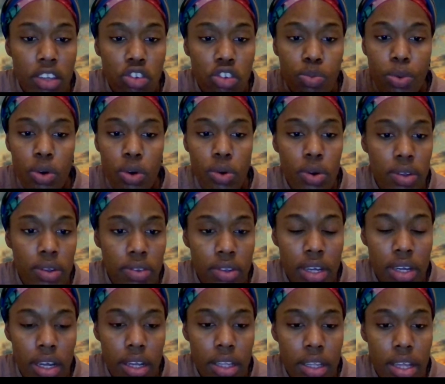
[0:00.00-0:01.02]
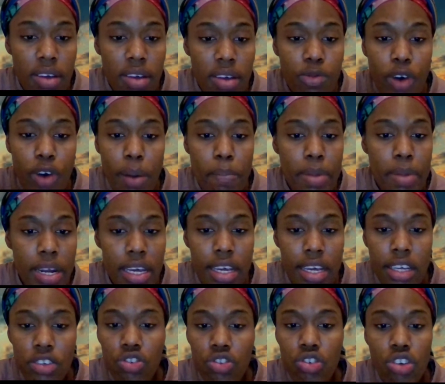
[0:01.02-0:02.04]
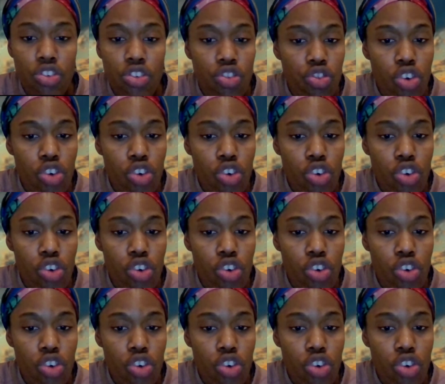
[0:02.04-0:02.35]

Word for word: exploring the family history,